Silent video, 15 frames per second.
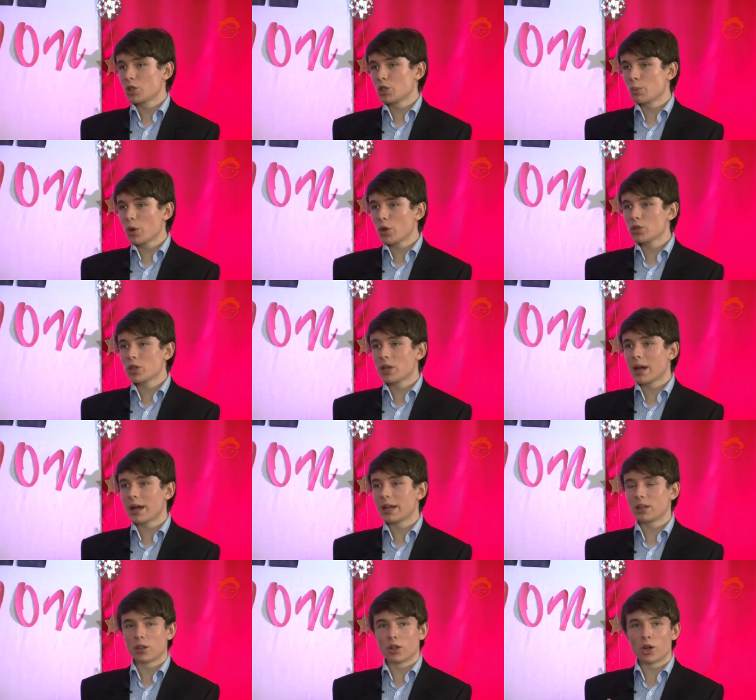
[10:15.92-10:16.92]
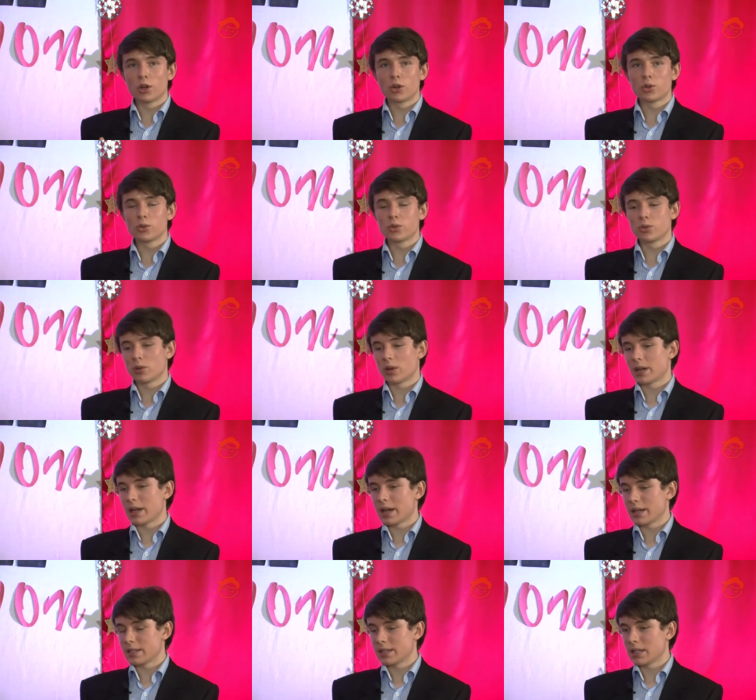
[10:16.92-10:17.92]
I suppose on a local
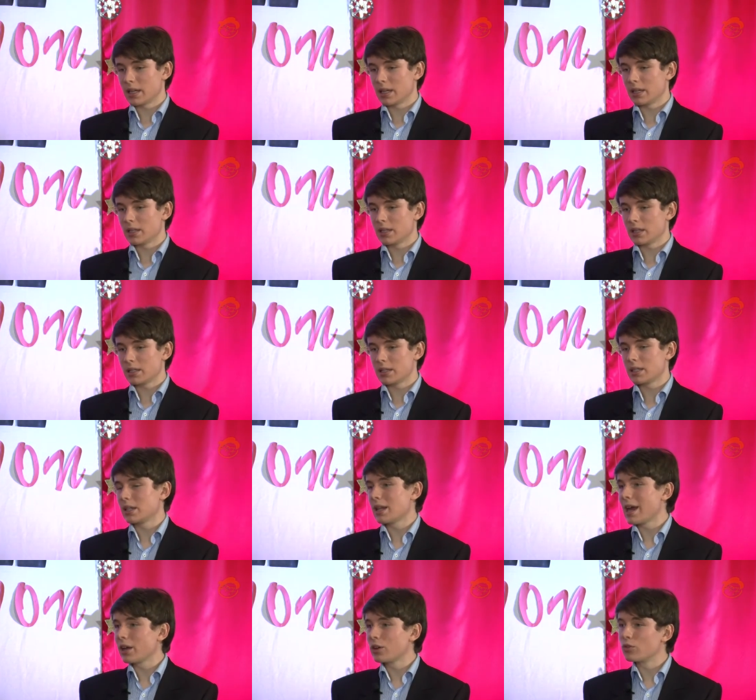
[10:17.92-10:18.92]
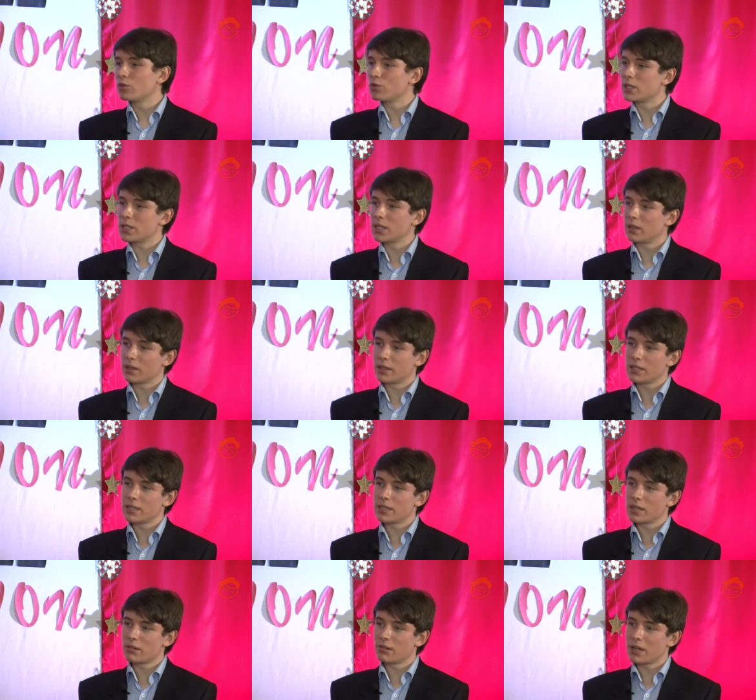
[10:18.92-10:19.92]
uh, scene, it's the lack of
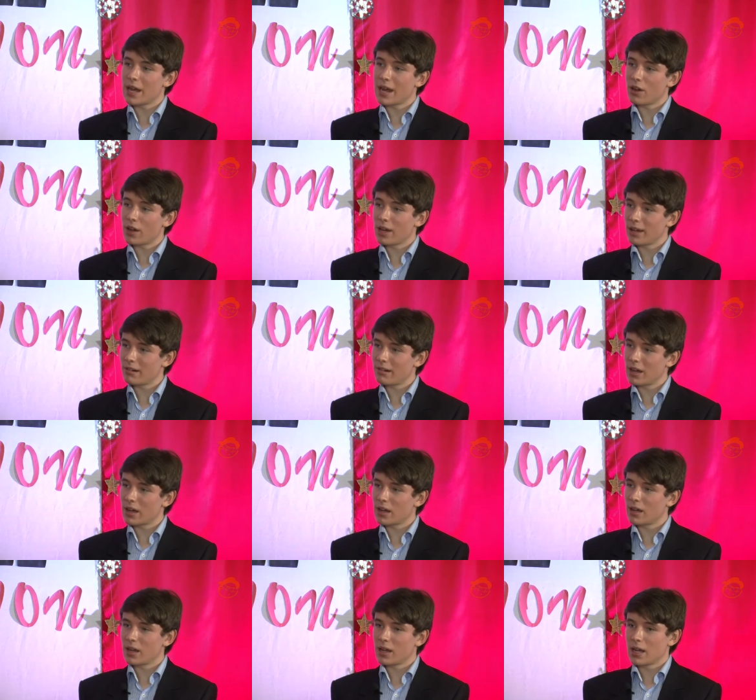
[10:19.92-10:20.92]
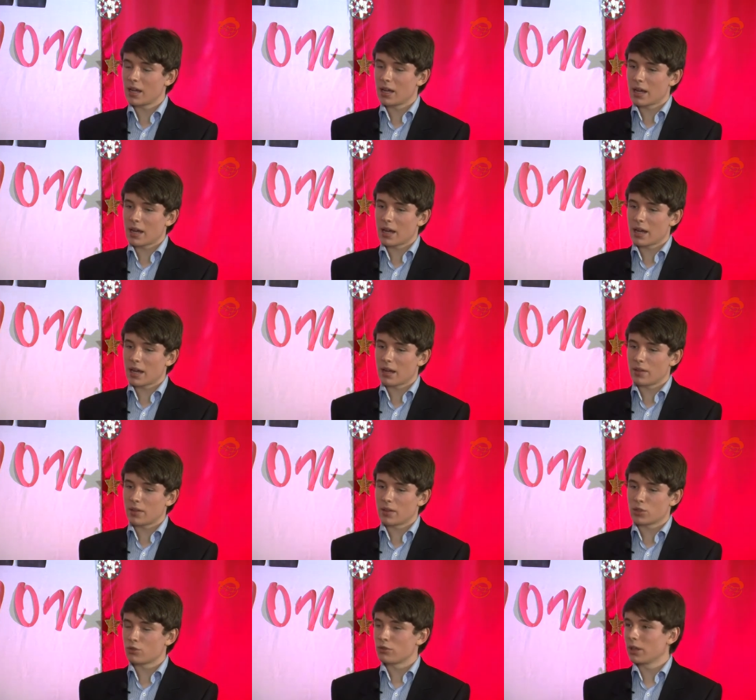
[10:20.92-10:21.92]
facilities that are in our area. Uh,
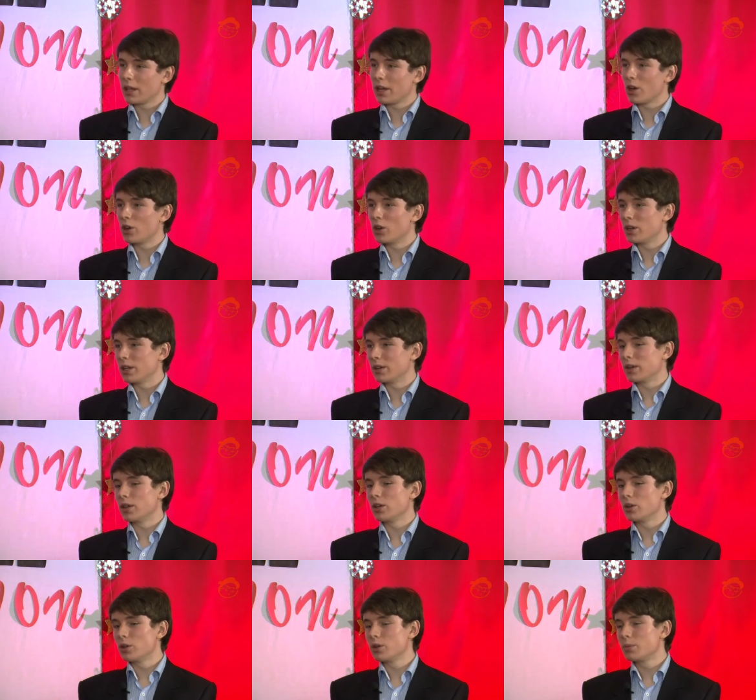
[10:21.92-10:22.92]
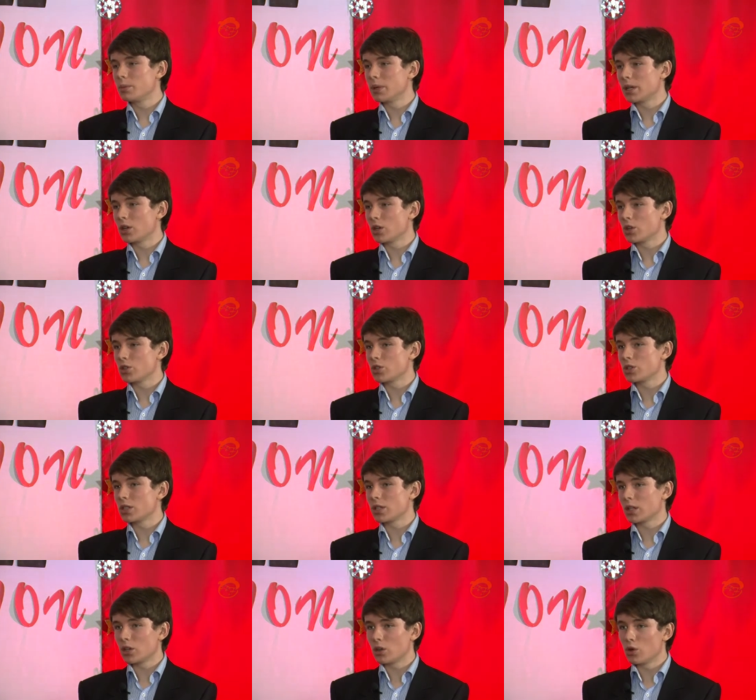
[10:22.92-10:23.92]
that's really hurting the youth, because
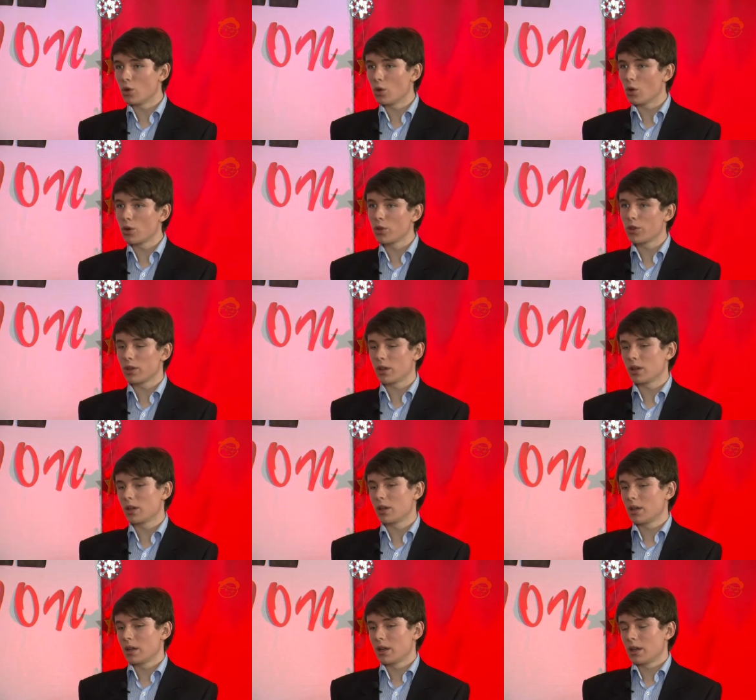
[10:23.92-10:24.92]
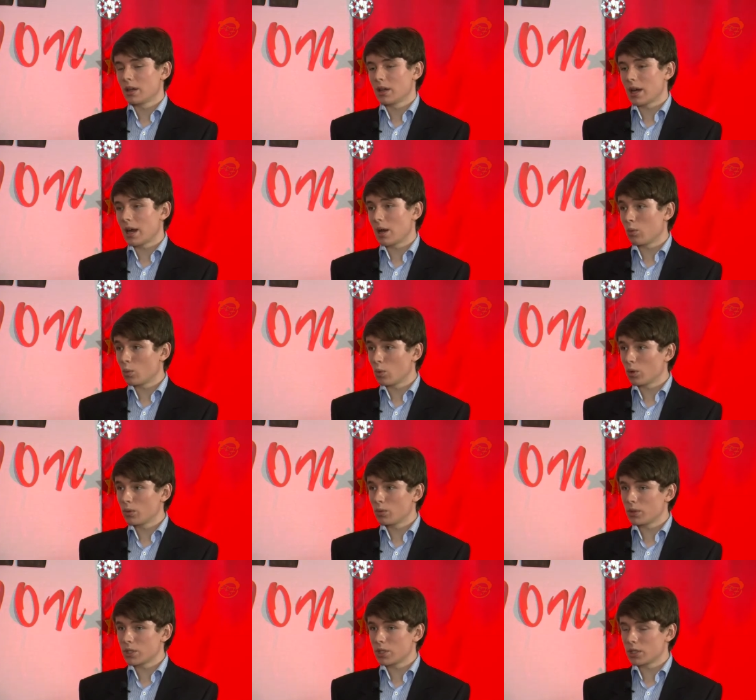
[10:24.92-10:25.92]
north uh,
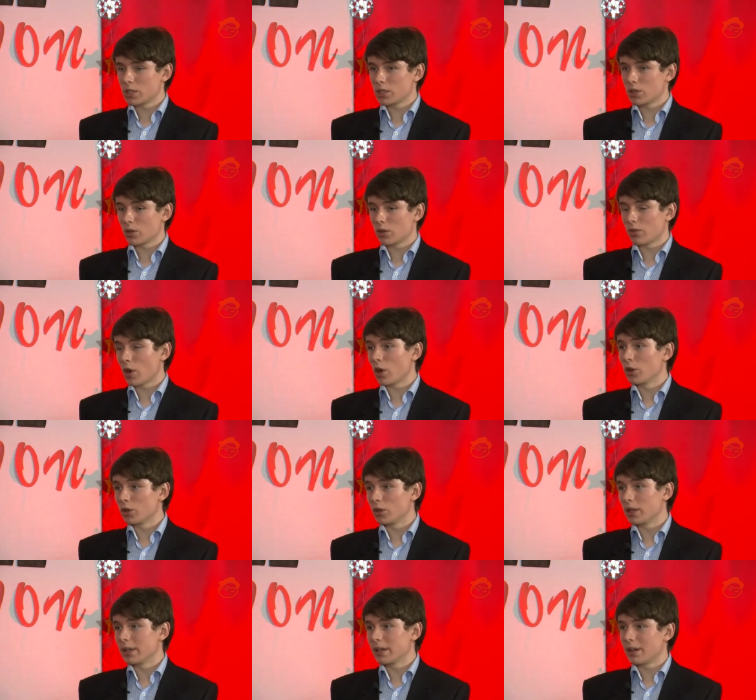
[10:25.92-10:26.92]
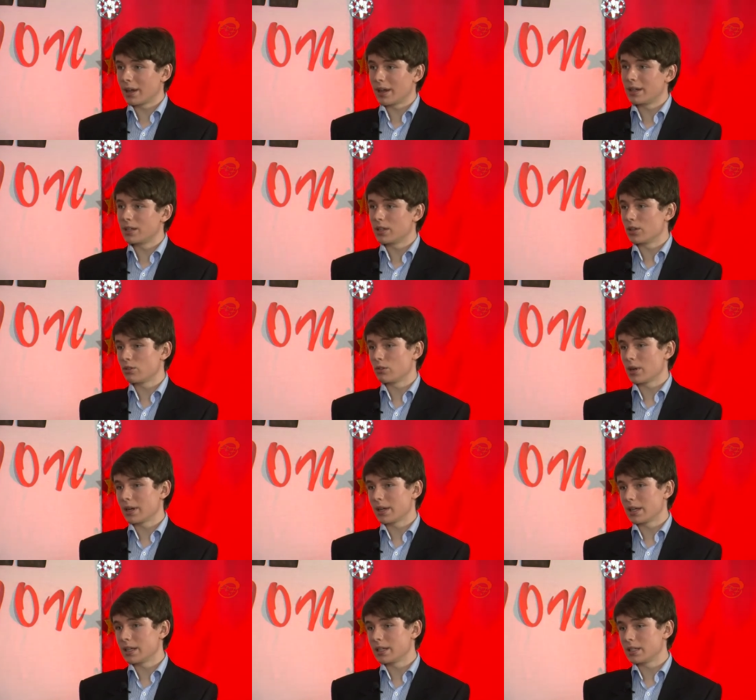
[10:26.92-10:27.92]
ward, which is sort of Oakley, Clayton,
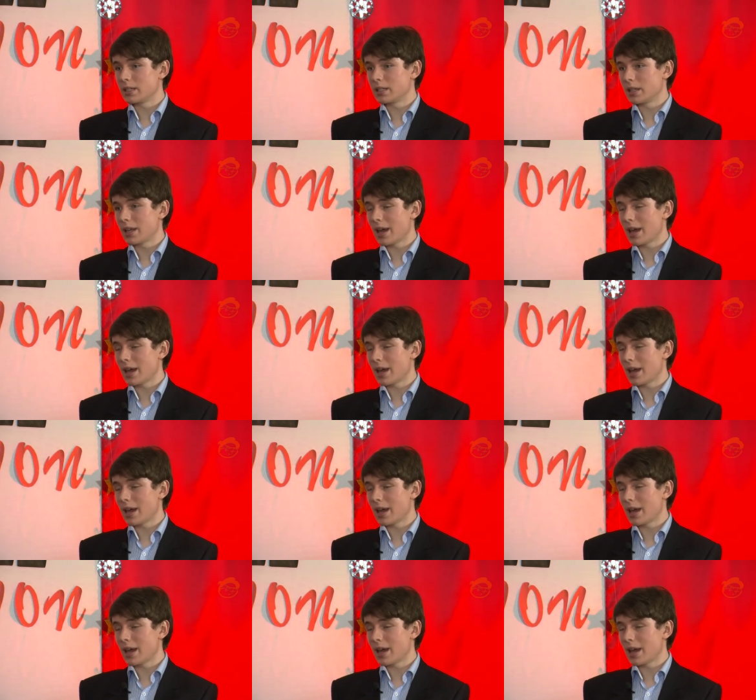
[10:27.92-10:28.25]
throughout Kingston.